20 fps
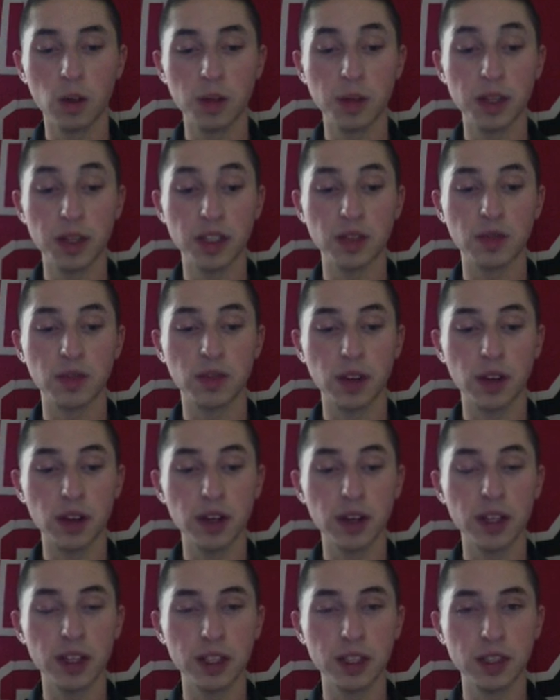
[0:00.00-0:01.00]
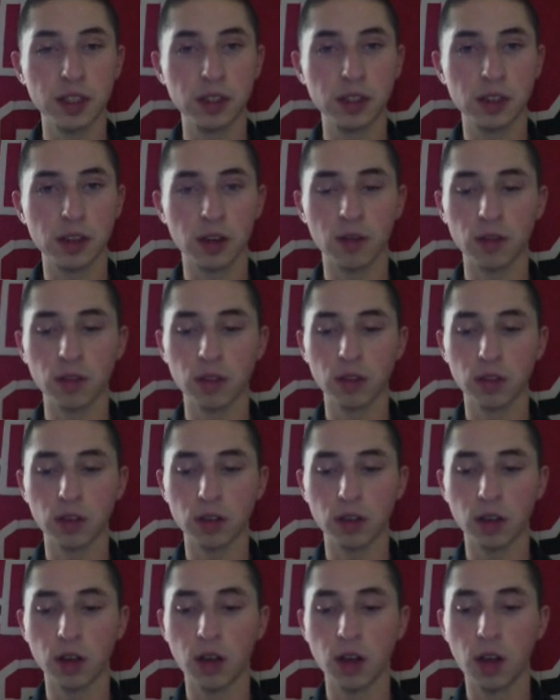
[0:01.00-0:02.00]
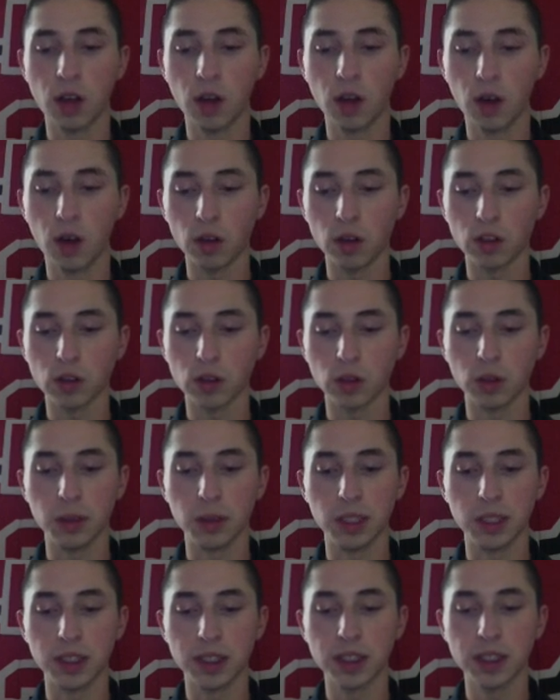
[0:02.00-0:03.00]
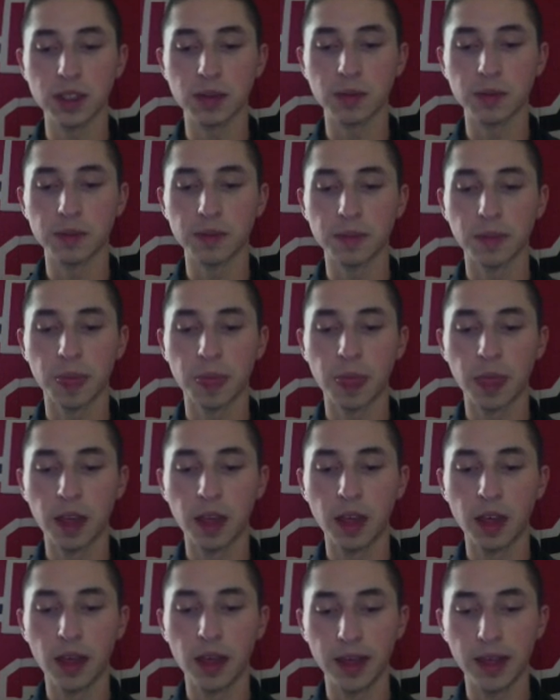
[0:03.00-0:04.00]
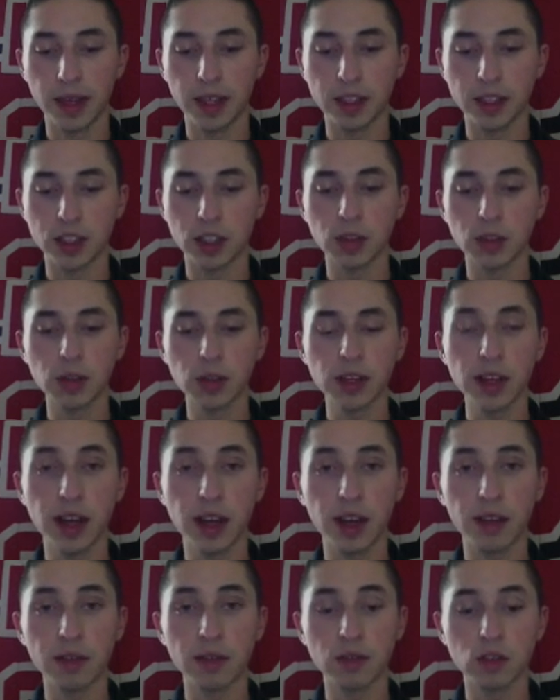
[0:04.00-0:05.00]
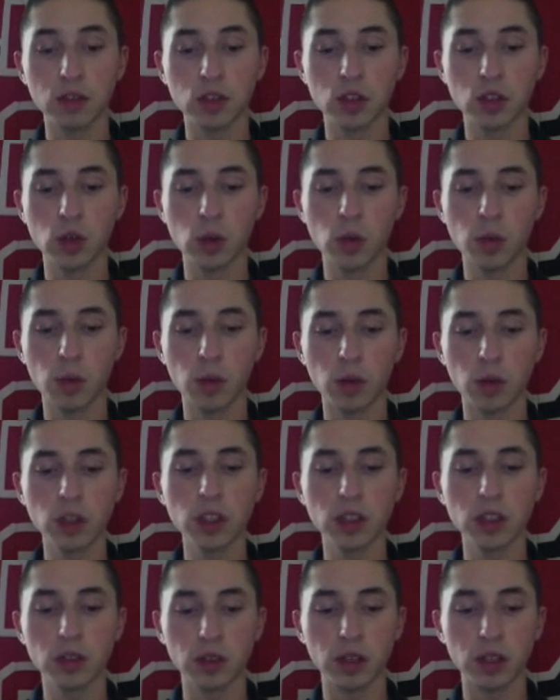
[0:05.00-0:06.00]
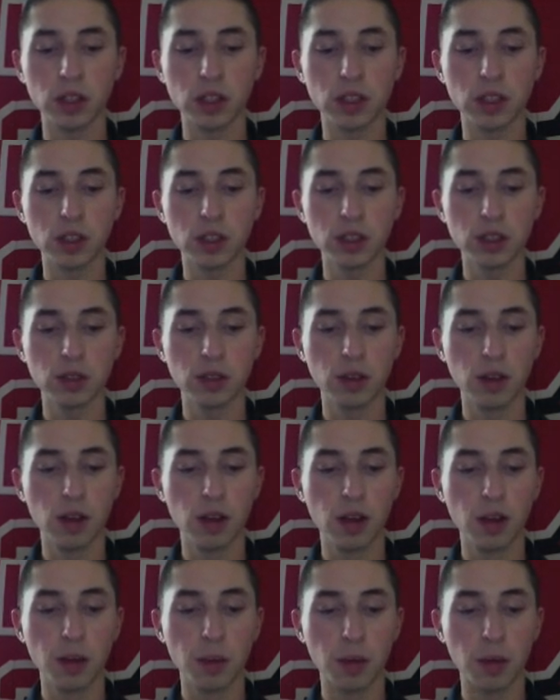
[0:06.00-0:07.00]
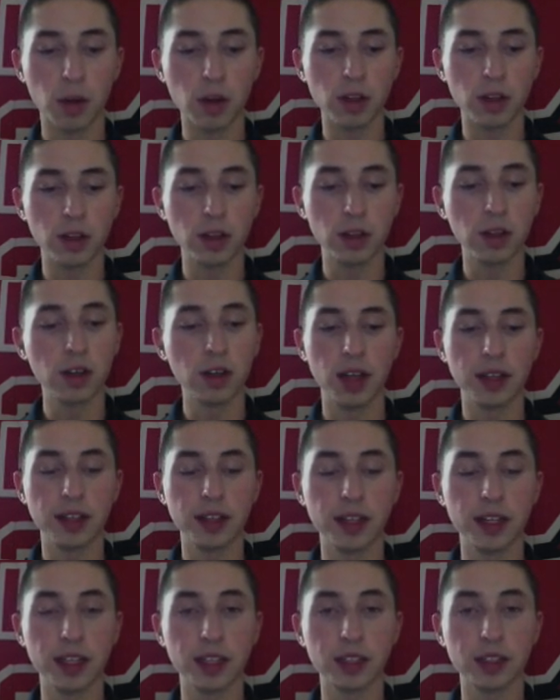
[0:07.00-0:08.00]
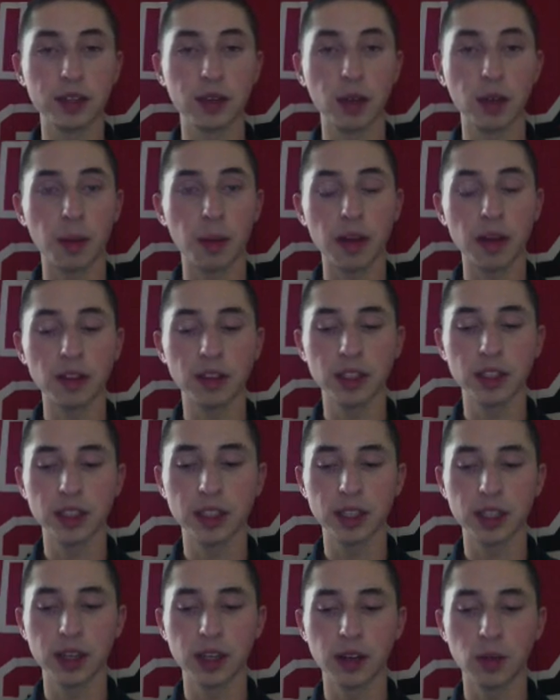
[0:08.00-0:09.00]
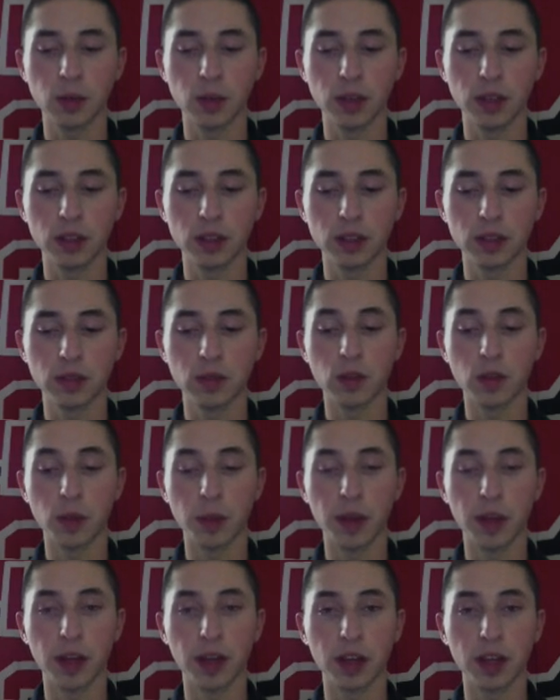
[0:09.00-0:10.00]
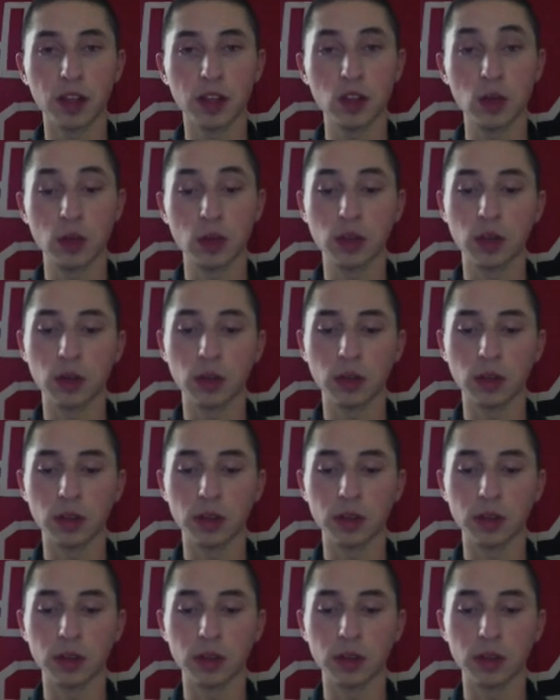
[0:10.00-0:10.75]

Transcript: makes it very easy to overlook on a soybean stem. It can generally have 2 or more generations per year and takes about 6 to 8 weeks from egg to adulthood.